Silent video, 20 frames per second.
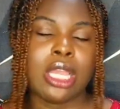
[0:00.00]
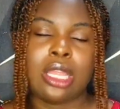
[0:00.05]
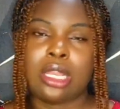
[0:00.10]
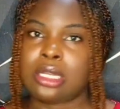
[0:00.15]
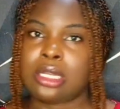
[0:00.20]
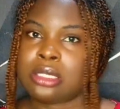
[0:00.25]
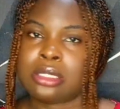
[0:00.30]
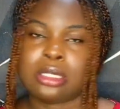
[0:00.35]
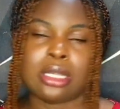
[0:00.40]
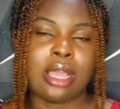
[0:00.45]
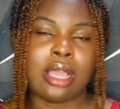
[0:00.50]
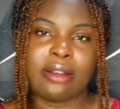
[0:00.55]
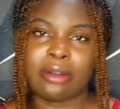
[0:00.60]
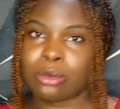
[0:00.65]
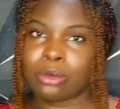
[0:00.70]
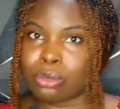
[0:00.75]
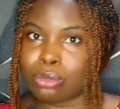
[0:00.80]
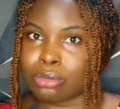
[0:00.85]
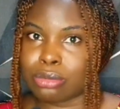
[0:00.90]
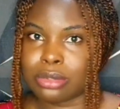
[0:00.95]
They are
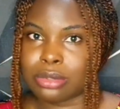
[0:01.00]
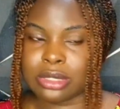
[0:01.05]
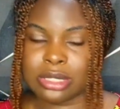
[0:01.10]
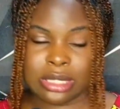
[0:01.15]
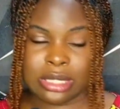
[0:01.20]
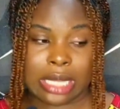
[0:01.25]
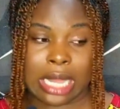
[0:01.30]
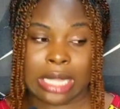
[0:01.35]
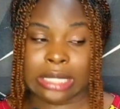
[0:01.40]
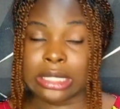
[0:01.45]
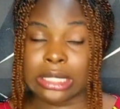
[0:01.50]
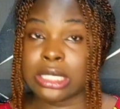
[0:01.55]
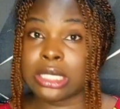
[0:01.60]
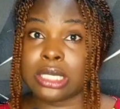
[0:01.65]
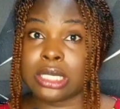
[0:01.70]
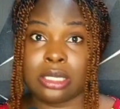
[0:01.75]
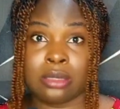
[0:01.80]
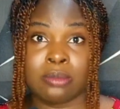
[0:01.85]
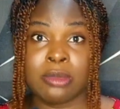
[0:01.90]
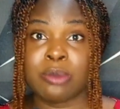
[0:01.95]
good. I
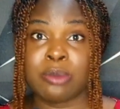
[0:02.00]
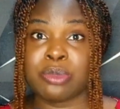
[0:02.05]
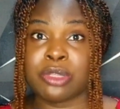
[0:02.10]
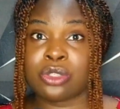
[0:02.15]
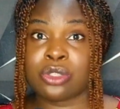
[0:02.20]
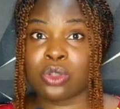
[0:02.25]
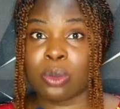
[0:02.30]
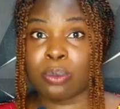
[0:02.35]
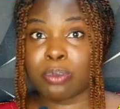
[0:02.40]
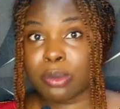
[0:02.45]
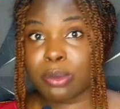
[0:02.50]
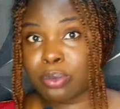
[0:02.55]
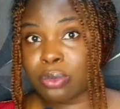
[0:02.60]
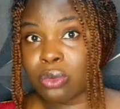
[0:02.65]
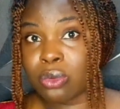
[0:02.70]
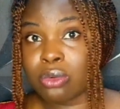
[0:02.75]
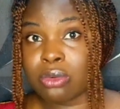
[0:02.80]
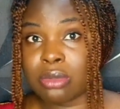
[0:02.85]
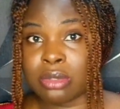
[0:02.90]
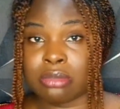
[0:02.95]
think maybe some
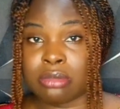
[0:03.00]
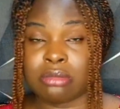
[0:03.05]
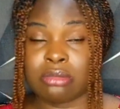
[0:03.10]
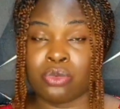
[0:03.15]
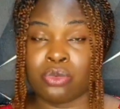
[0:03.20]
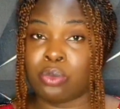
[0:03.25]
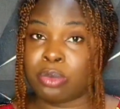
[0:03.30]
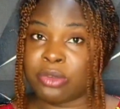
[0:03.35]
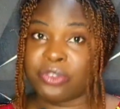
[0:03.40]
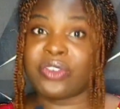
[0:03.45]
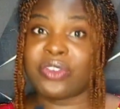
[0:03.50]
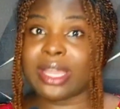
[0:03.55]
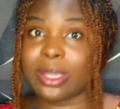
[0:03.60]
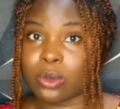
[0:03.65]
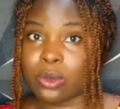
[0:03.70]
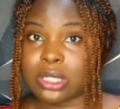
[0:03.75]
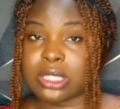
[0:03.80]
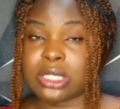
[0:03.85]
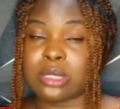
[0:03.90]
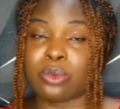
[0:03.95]
people will be fine
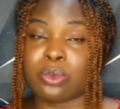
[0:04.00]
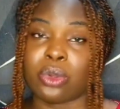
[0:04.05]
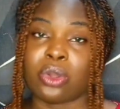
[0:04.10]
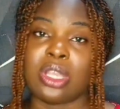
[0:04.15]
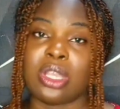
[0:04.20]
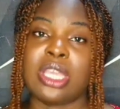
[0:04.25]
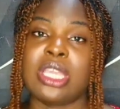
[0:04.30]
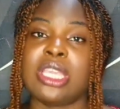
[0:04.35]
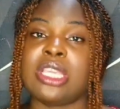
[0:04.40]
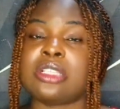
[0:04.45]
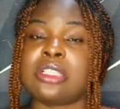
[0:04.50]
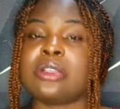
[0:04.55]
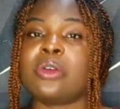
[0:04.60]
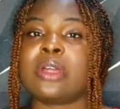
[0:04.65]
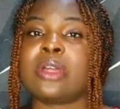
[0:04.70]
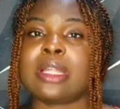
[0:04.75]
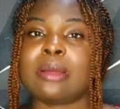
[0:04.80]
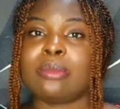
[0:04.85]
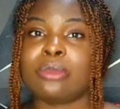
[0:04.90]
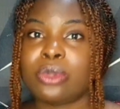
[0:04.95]
with it, but it's not
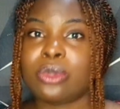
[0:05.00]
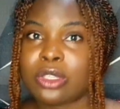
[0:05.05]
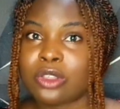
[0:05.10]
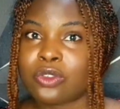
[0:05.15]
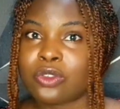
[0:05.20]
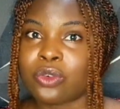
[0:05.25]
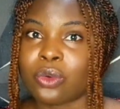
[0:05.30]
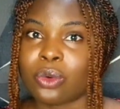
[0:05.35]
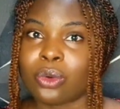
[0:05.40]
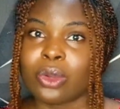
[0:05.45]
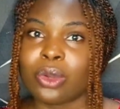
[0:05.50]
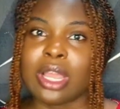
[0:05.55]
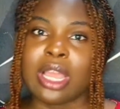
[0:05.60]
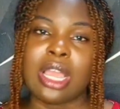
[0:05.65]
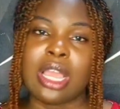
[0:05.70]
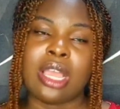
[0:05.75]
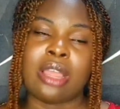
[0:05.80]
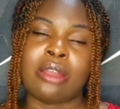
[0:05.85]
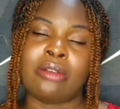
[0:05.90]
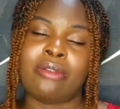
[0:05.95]
what I'm looking for,
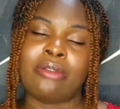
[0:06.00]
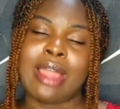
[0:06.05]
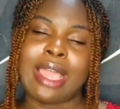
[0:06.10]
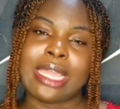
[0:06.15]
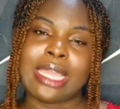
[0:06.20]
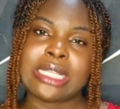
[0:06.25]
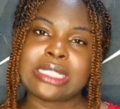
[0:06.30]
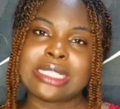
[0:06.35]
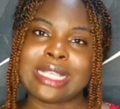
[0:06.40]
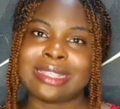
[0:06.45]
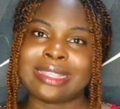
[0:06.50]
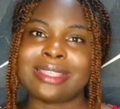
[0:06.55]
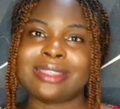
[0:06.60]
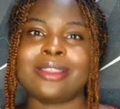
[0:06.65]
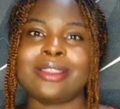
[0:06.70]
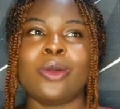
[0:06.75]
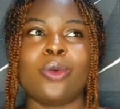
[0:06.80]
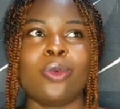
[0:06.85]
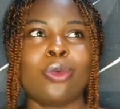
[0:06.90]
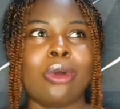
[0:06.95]
right? I think
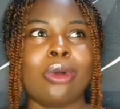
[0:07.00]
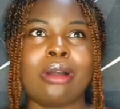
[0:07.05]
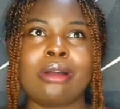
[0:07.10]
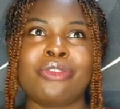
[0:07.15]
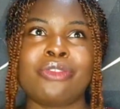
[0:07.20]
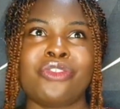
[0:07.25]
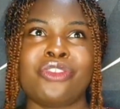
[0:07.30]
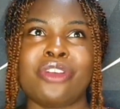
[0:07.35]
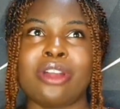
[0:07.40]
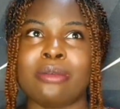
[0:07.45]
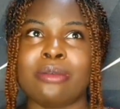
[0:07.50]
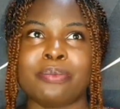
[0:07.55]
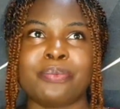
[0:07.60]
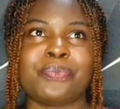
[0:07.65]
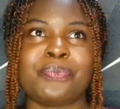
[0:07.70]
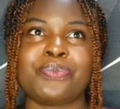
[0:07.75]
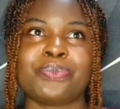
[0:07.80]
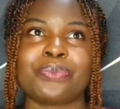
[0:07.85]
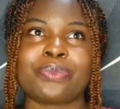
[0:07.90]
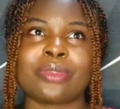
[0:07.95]
they work
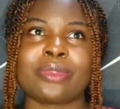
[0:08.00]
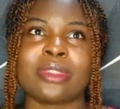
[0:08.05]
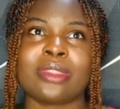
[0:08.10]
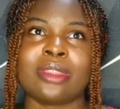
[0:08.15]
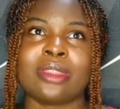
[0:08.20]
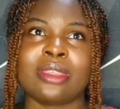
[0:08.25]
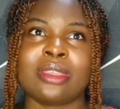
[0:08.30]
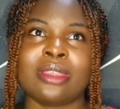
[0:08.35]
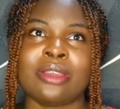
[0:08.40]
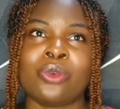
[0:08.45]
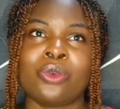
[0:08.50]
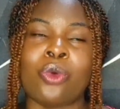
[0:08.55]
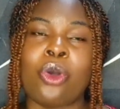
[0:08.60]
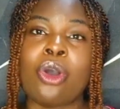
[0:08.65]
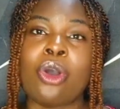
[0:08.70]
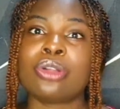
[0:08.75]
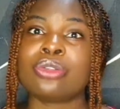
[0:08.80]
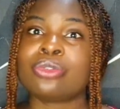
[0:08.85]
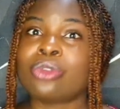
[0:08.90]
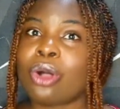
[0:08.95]
from
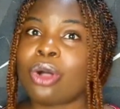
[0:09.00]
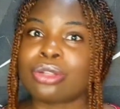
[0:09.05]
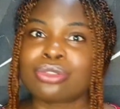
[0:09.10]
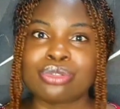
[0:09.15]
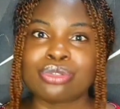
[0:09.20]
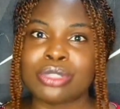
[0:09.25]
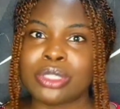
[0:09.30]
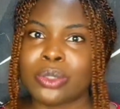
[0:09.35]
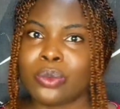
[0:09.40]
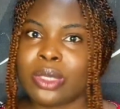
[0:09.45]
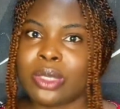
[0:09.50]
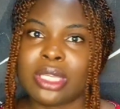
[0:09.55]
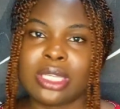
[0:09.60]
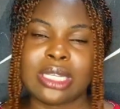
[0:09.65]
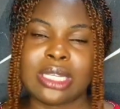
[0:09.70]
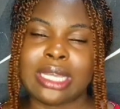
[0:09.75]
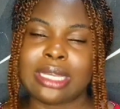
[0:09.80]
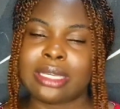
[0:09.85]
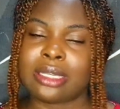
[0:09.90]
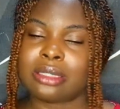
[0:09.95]
all through the week,
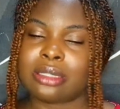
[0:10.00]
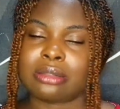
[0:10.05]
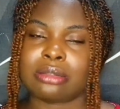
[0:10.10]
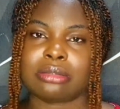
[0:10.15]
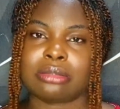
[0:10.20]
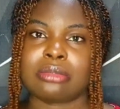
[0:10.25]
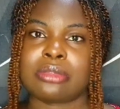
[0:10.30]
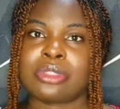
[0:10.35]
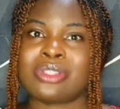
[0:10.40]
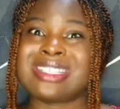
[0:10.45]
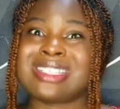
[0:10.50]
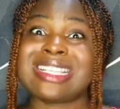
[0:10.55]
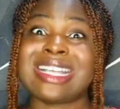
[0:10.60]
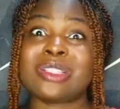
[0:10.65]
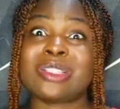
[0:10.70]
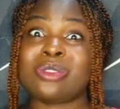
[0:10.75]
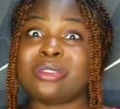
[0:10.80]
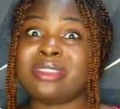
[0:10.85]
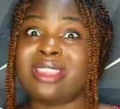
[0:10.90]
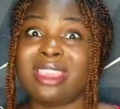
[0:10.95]
like to
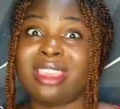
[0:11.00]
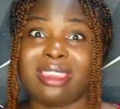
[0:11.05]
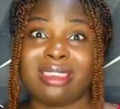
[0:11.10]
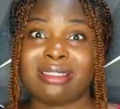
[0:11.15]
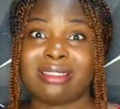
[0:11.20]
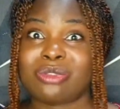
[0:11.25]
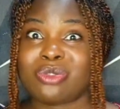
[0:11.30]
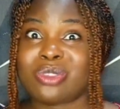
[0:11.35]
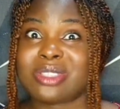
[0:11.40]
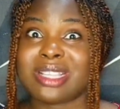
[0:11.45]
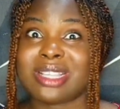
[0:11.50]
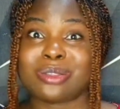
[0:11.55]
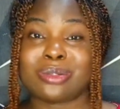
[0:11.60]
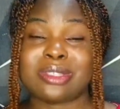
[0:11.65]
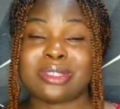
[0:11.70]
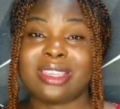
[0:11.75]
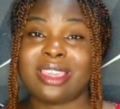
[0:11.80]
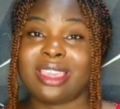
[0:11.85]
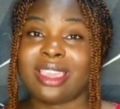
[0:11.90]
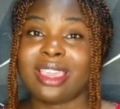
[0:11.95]
Saturday to
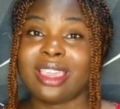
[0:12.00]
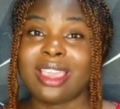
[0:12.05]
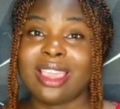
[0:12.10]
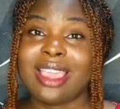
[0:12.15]
Saturday,